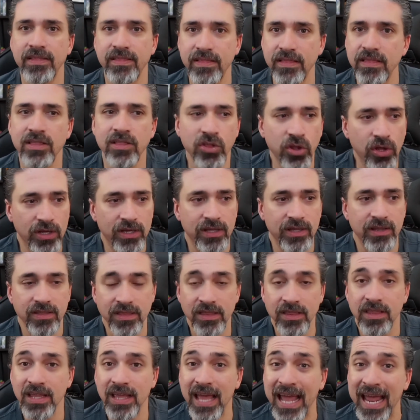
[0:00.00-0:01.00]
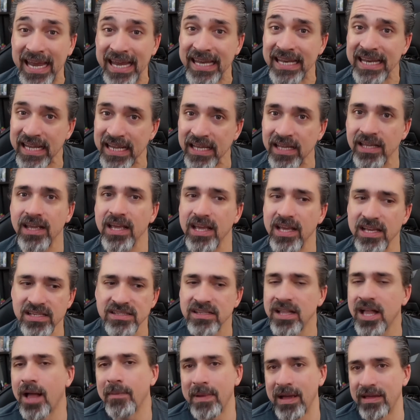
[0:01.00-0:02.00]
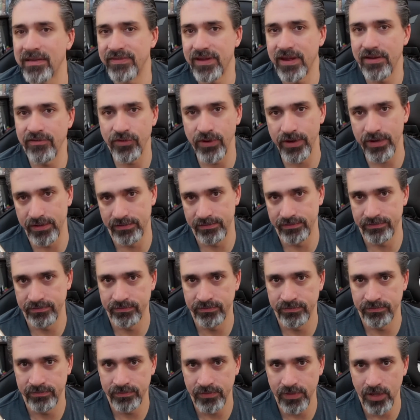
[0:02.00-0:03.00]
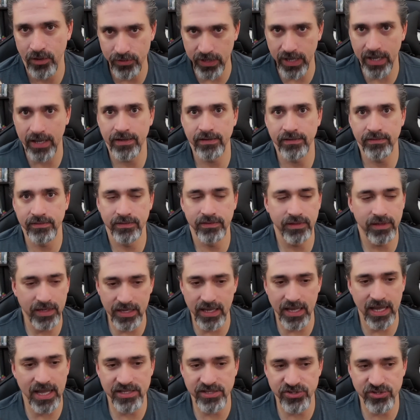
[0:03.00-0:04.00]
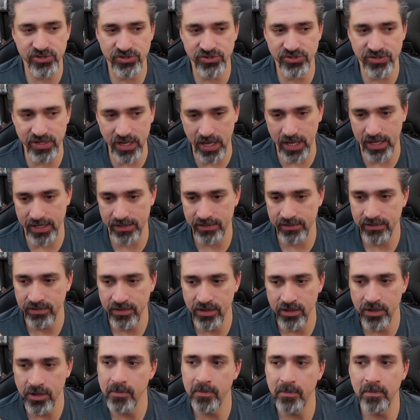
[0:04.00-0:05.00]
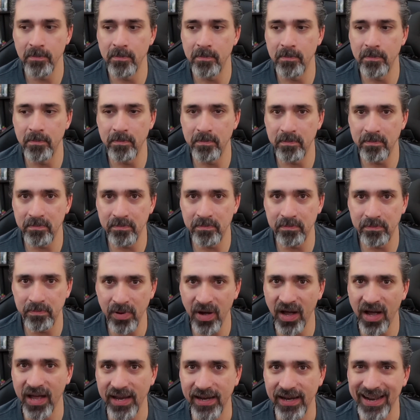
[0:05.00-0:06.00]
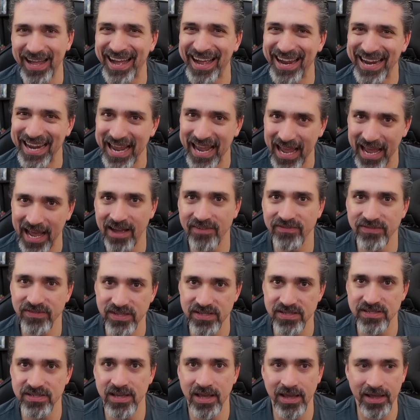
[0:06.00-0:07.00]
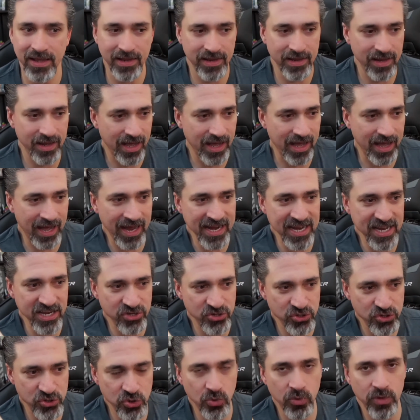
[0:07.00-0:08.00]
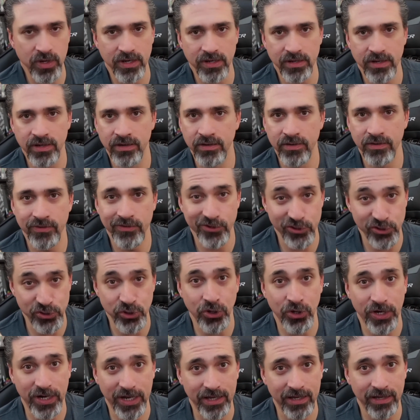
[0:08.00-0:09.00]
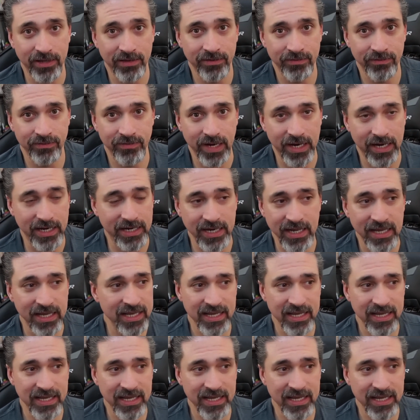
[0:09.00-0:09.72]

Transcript: Look, the ending is not my favorite, okay? It's just not. But I have to say, I enjoyed the journey, right?